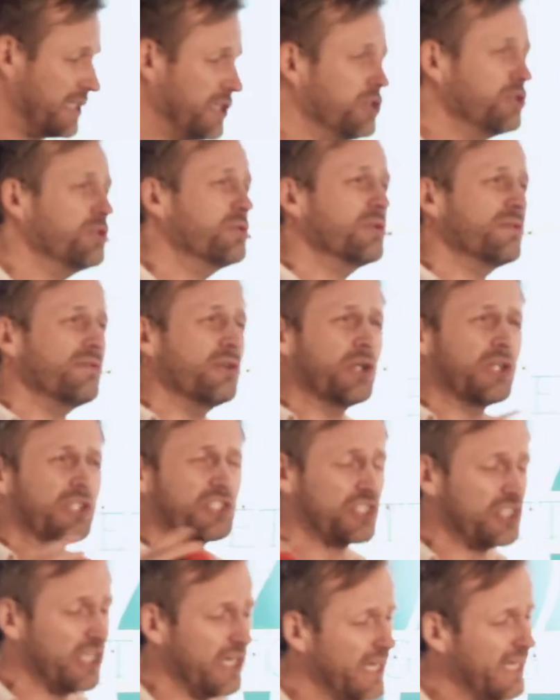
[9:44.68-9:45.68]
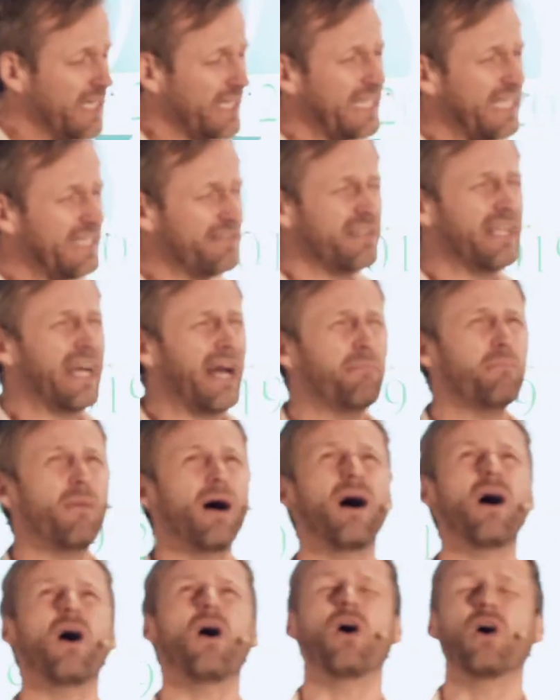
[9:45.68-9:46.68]
the universe give them
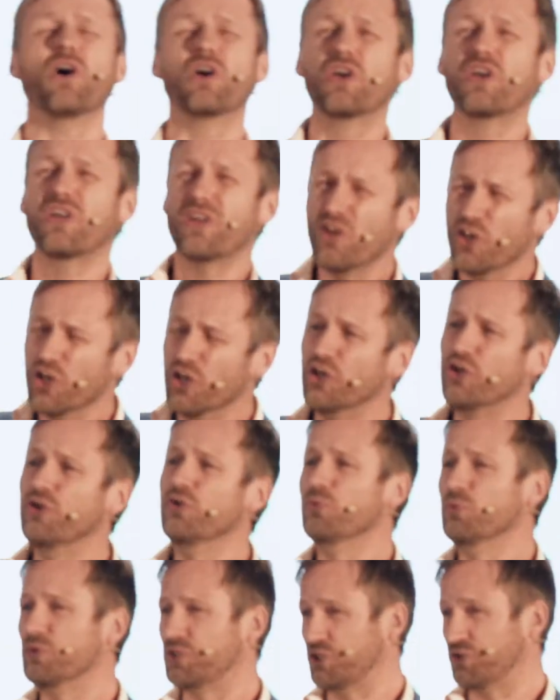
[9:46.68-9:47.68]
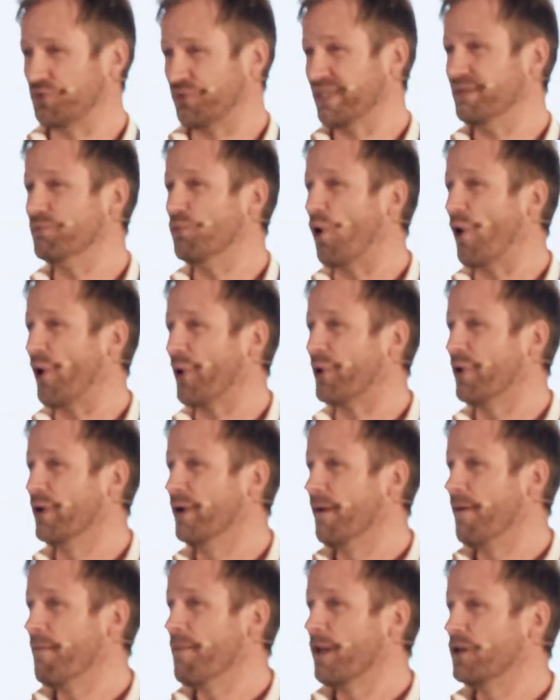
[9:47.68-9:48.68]
a huge reward.
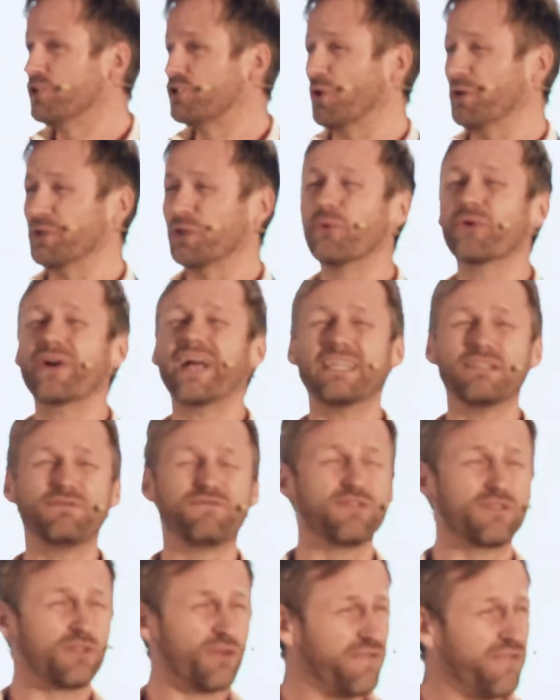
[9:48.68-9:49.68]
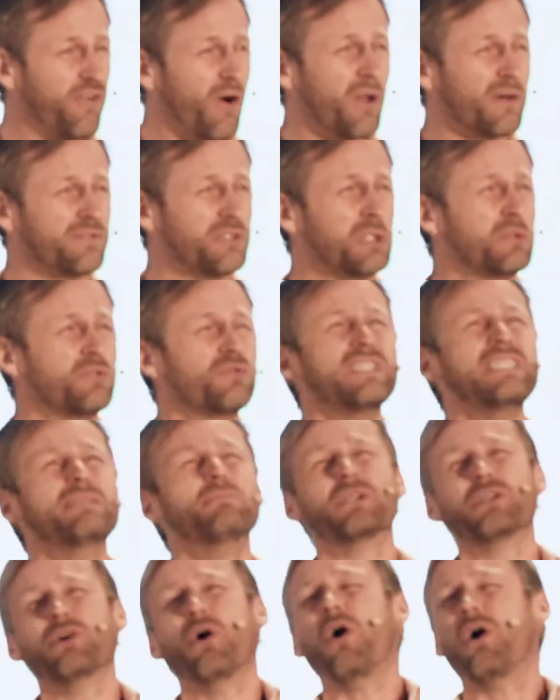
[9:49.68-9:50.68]
So are you ready to follow your dream
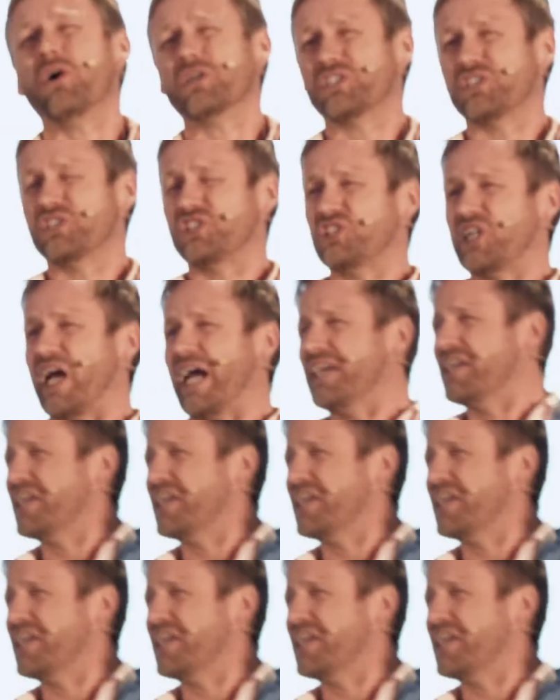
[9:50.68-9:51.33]
and your heart, to say